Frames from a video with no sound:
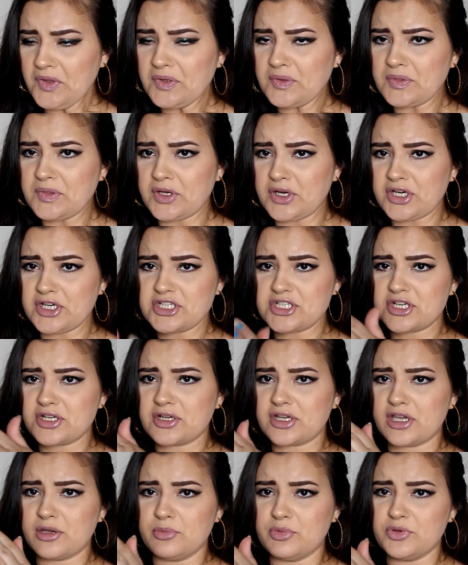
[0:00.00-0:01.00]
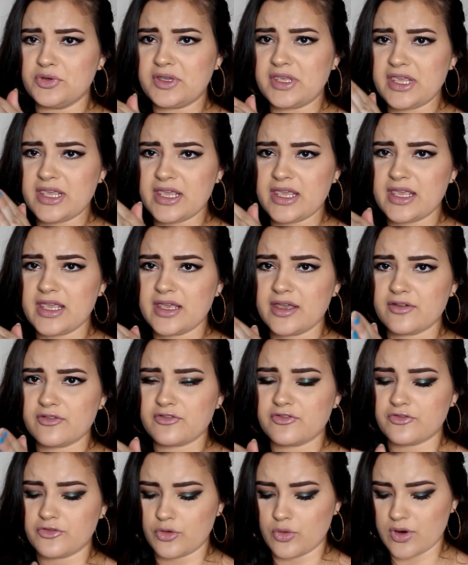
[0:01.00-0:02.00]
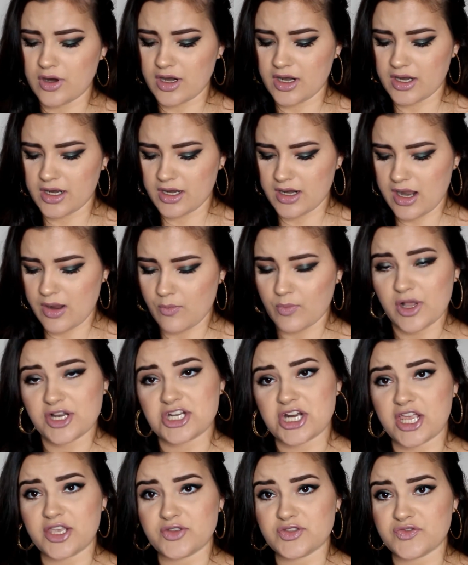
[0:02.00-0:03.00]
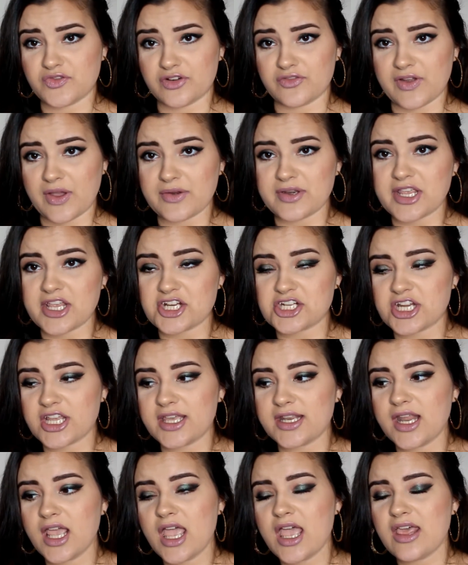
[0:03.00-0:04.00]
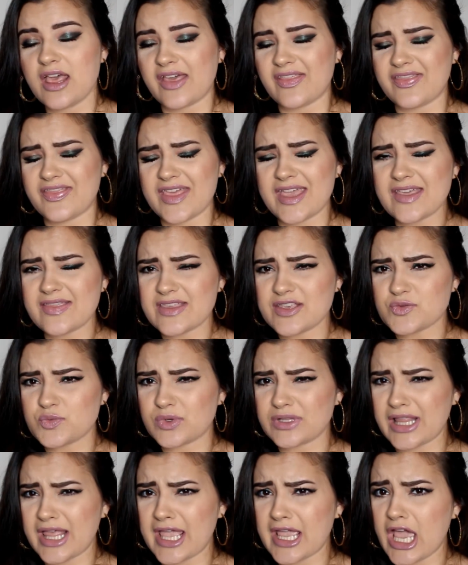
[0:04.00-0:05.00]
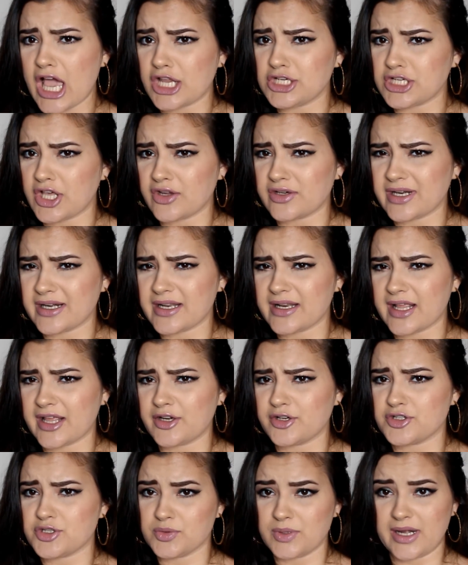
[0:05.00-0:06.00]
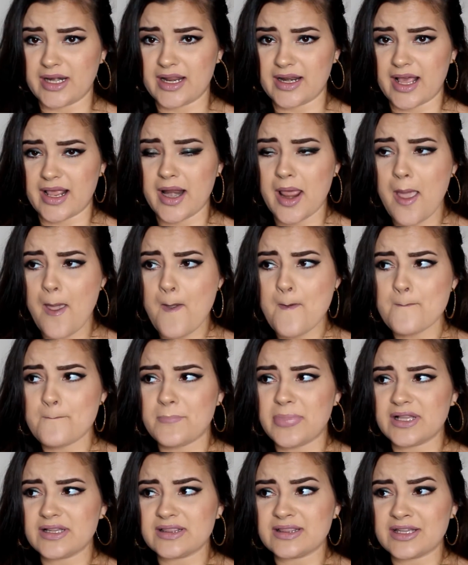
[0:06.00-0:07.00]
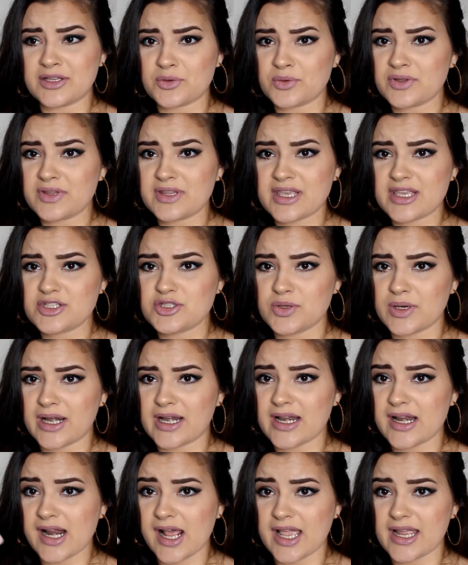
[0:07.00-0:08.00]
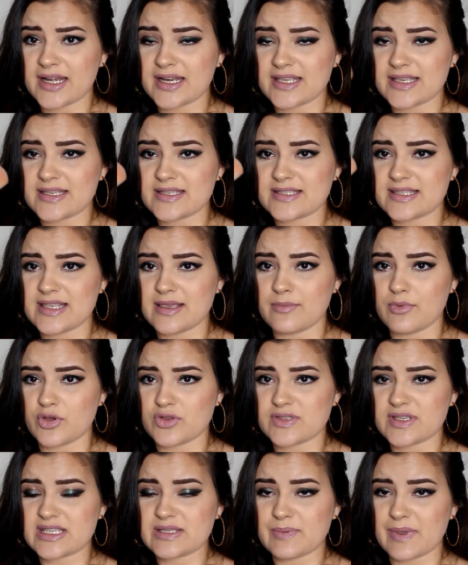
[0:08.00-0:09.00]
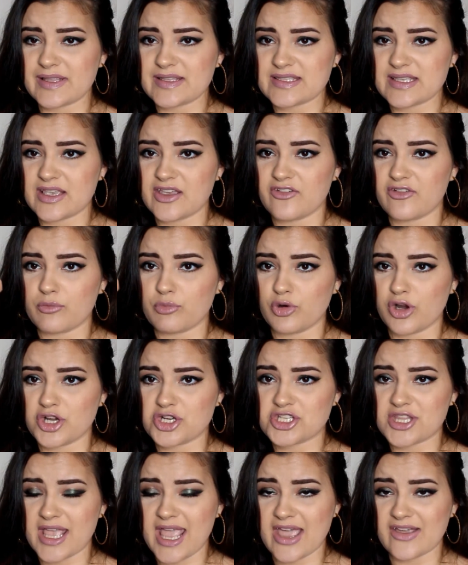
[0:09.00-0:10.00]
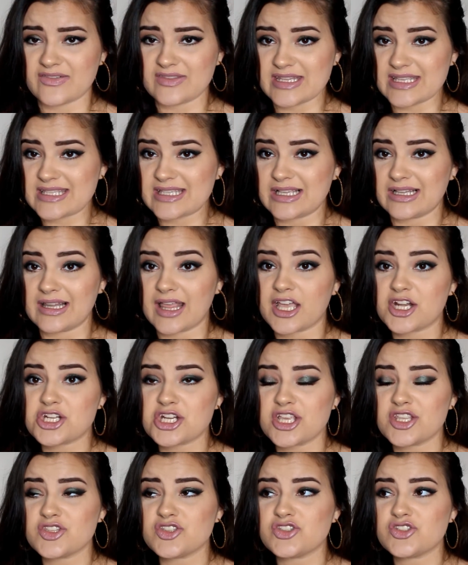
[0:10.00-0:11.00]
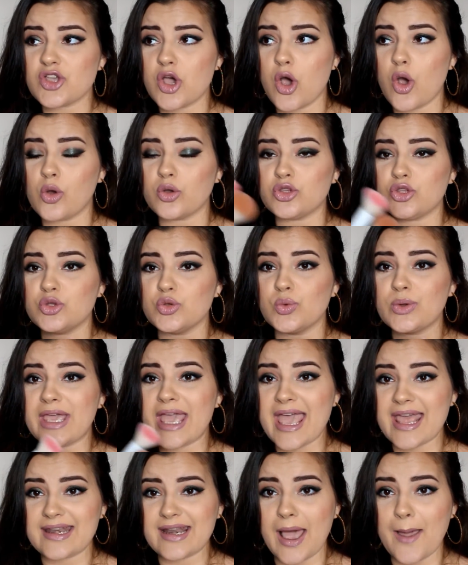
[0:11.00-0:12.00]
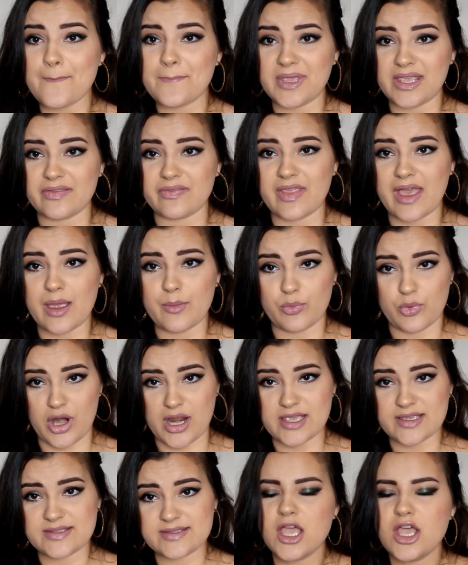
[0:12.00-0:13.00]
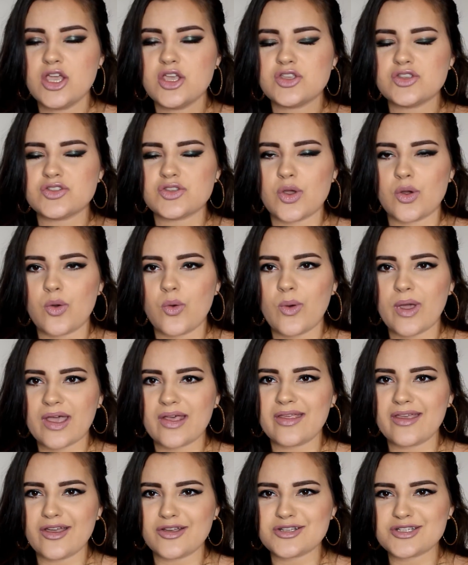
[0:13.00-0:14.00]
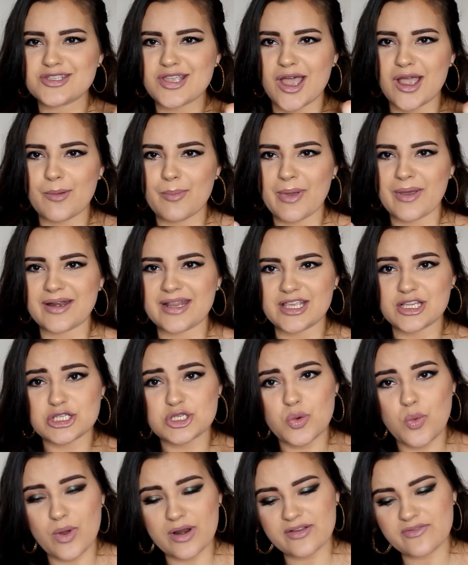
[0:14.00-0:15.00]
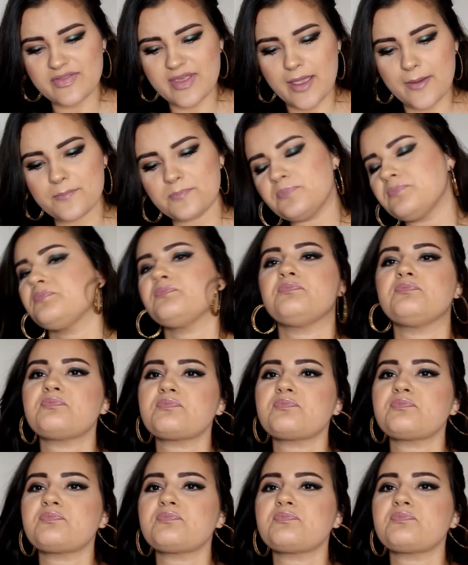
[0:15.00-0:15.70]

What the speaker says: large kabuki, for which I use for foundation, I think these were like $1.99 or $2.99. But literally $2.99 is the most expensive brush they have in this collection, so you cannot beat that price. So quickly, I'll just talk about each one of them.